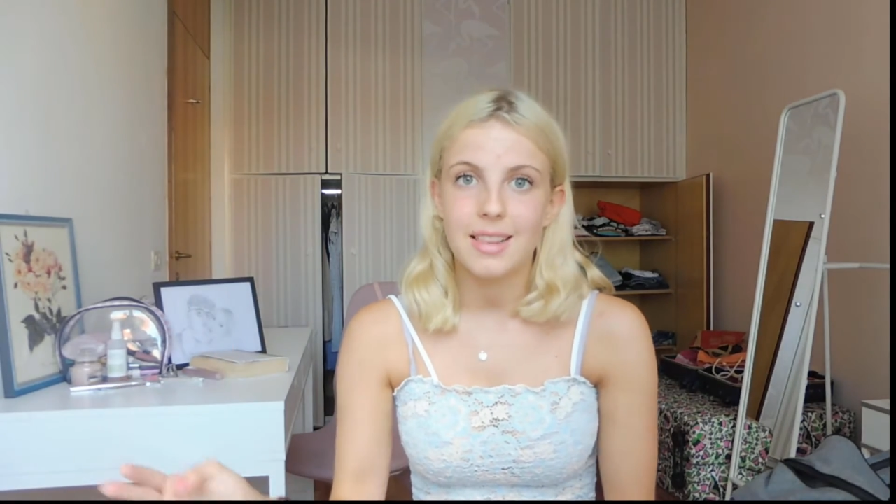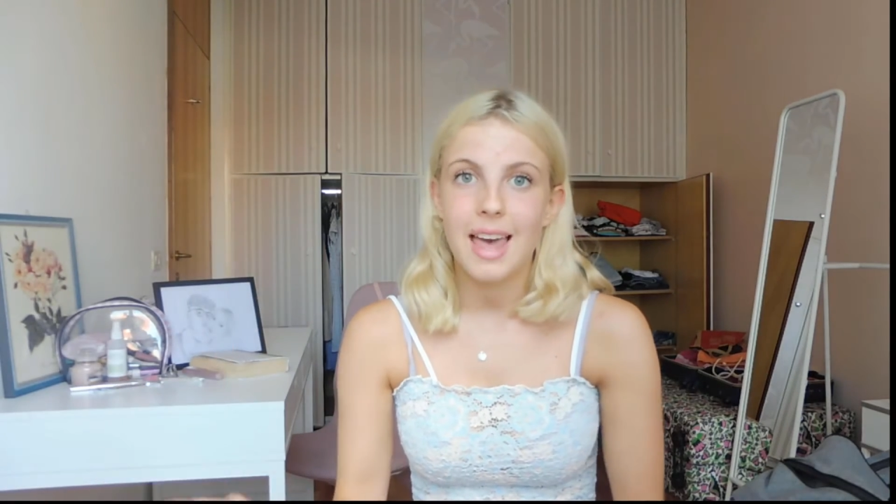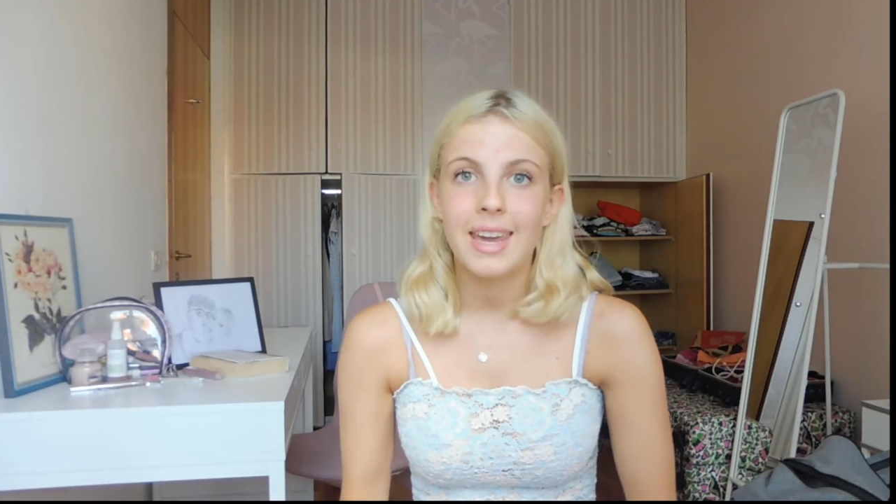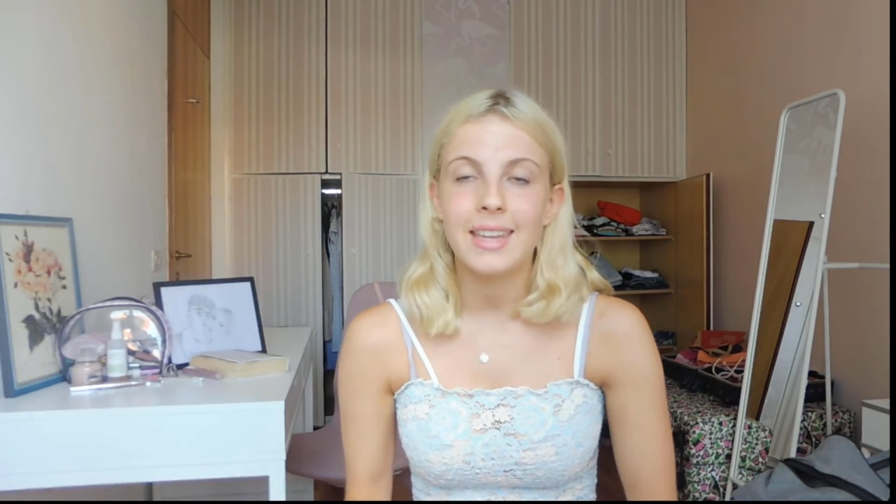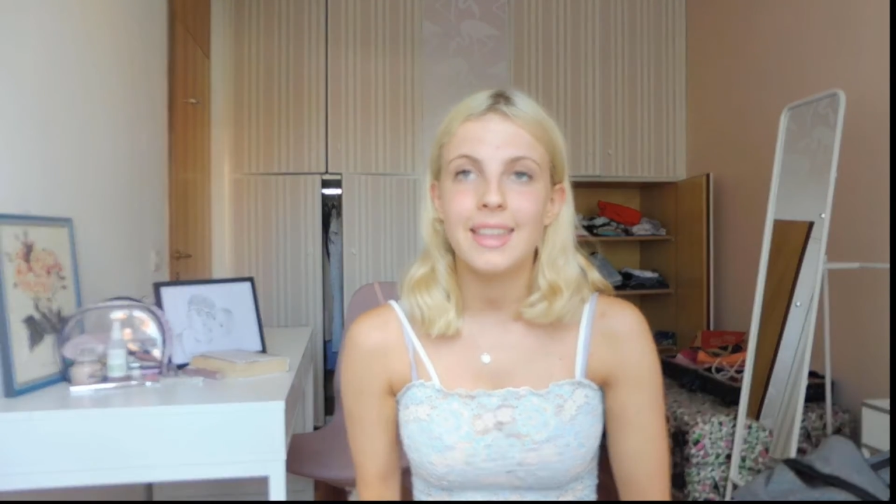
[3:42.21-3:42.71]

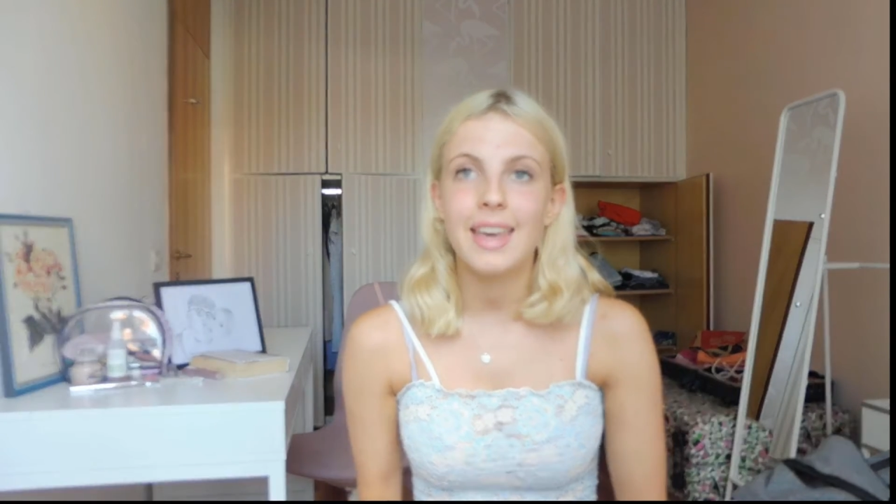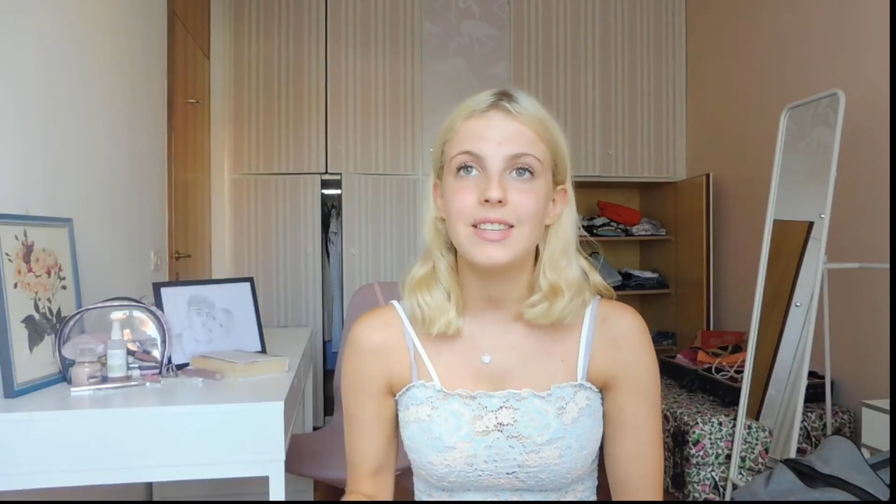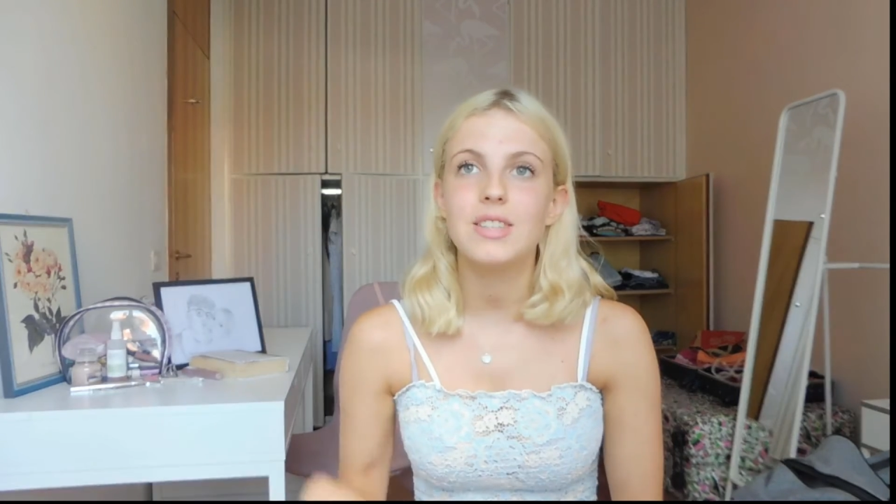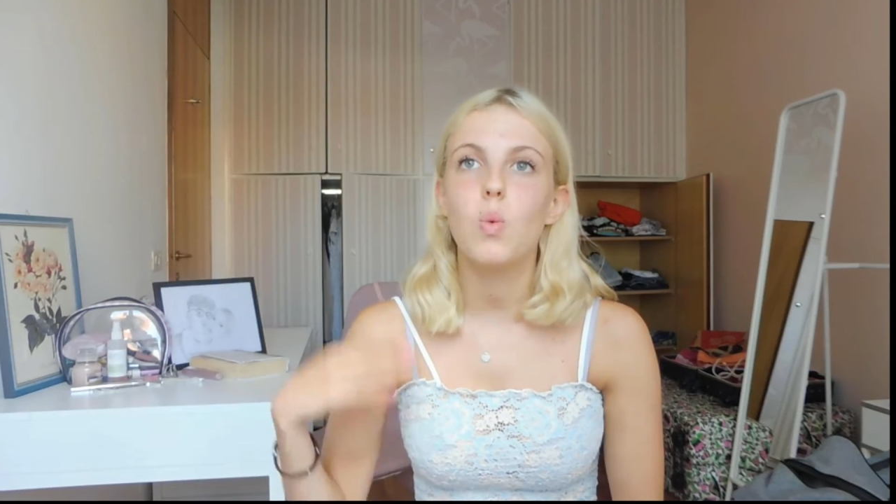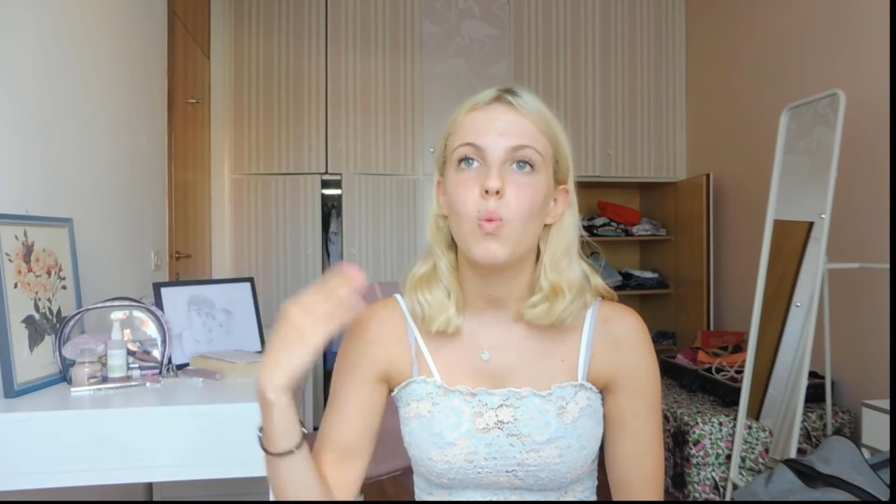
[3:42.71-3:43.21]
like it
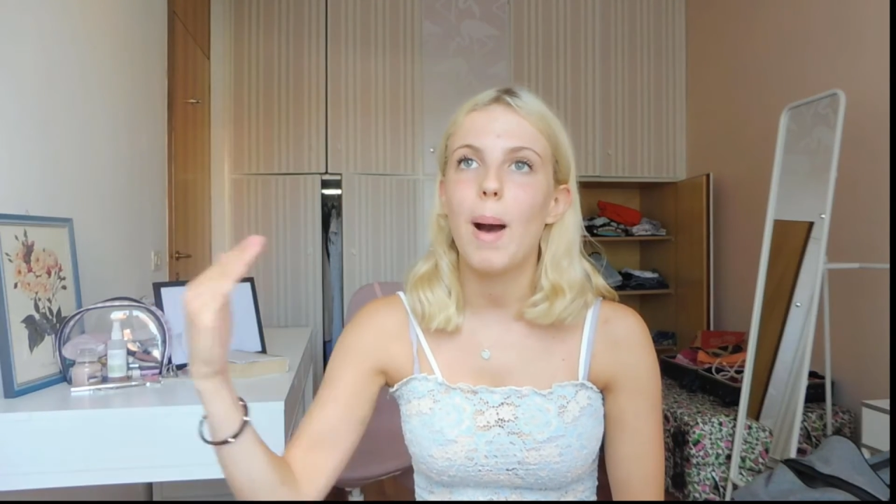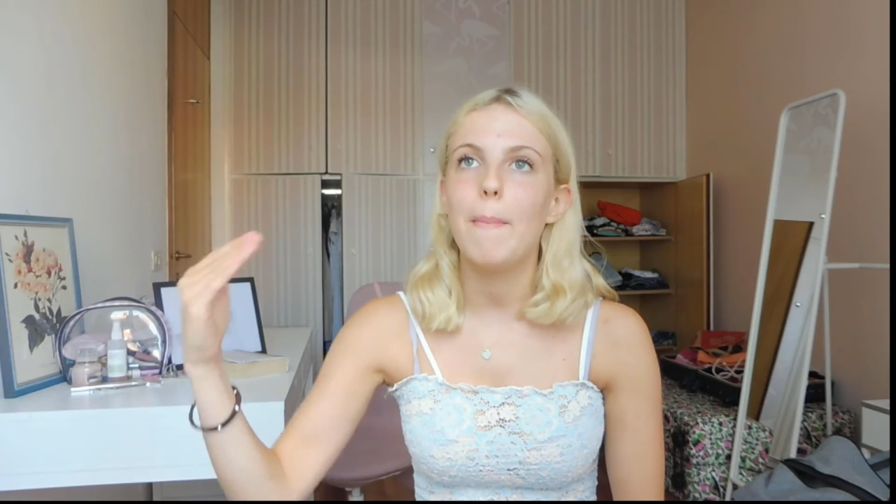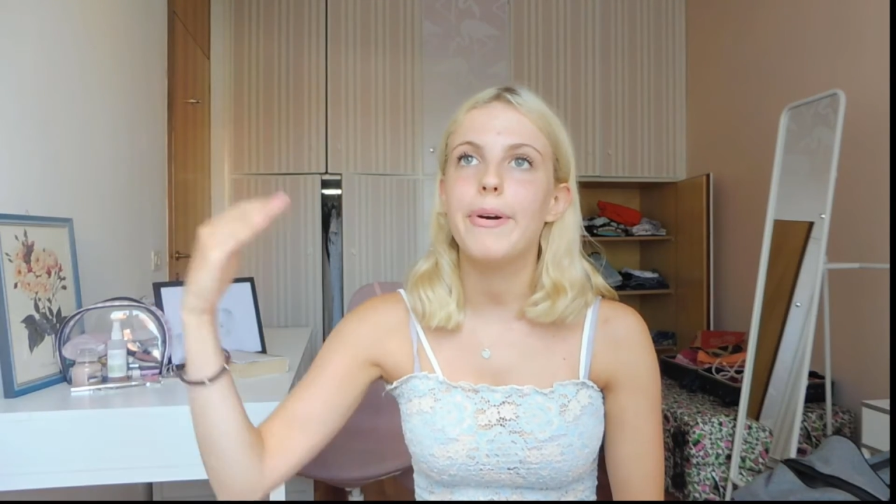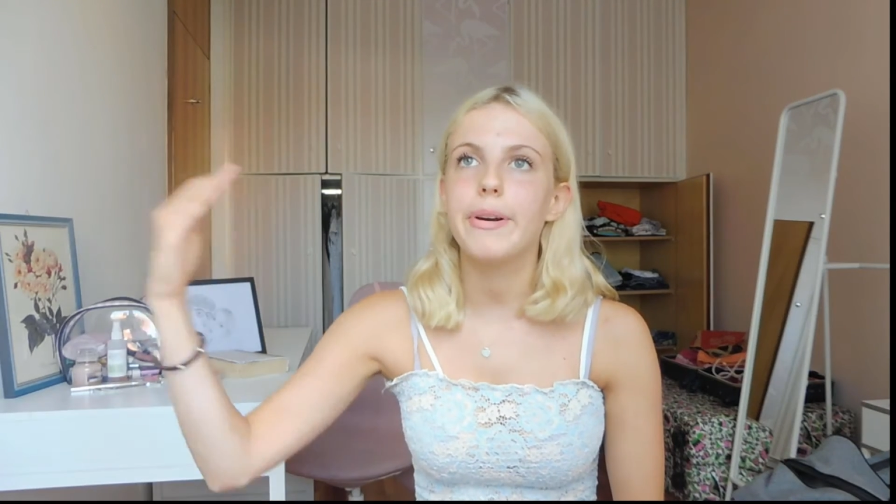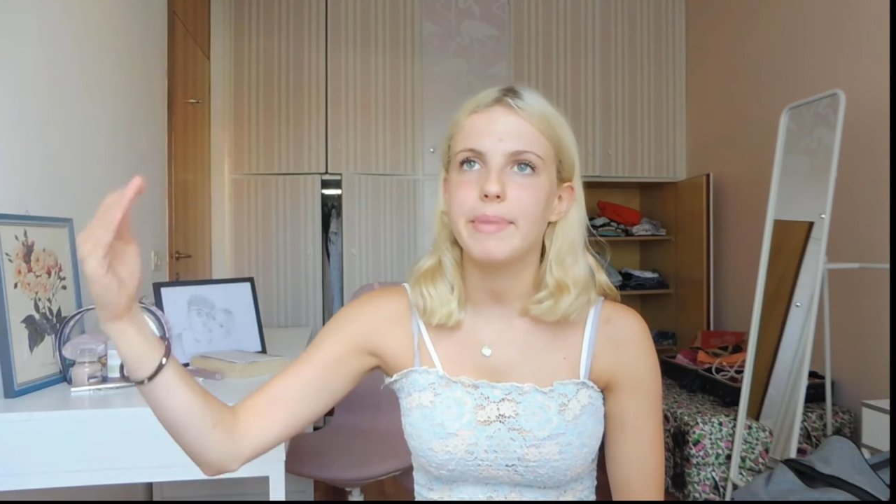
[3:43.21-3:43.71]
takes you
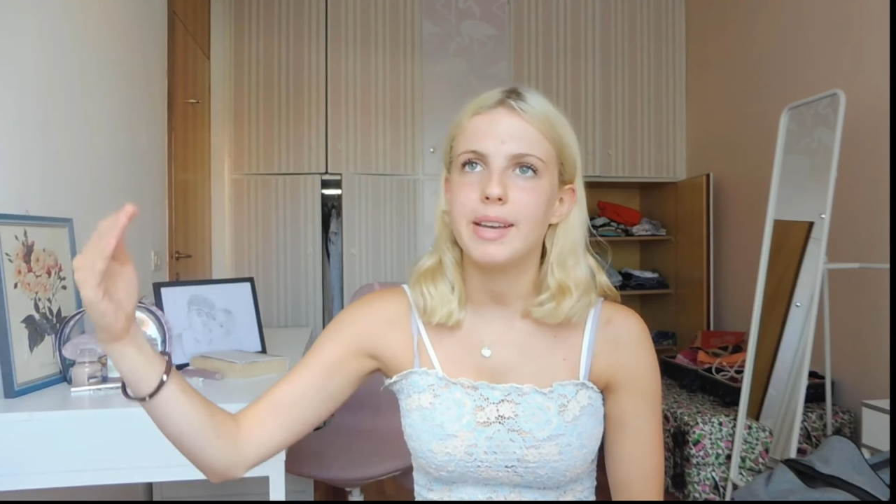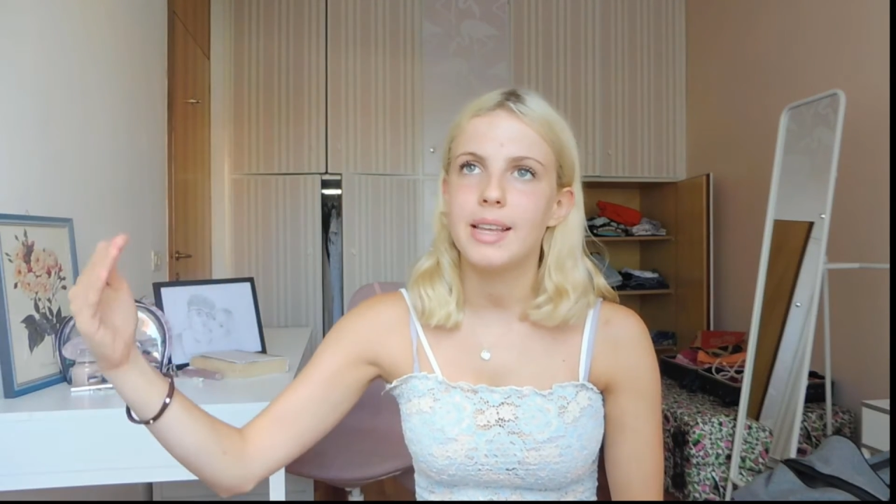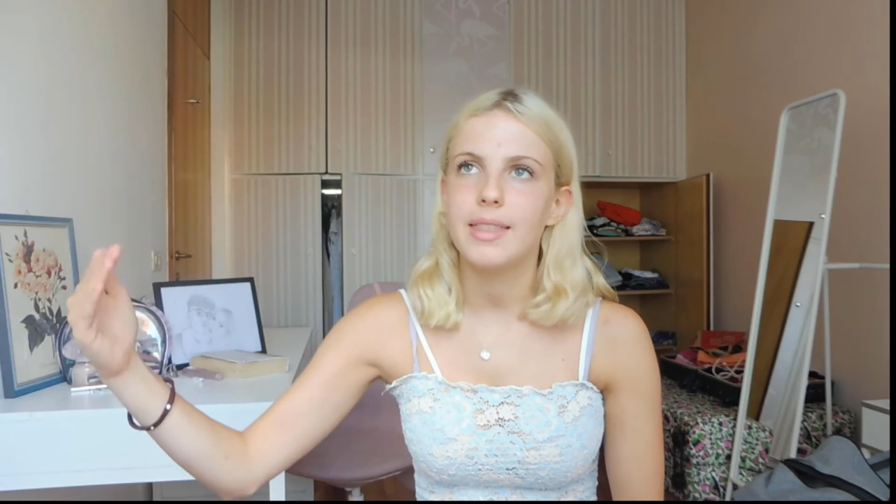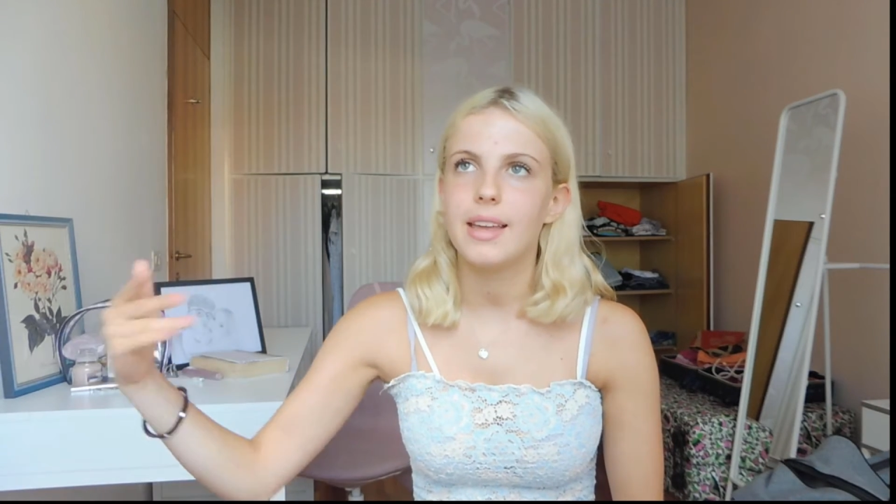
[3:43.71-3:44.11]
1 more minute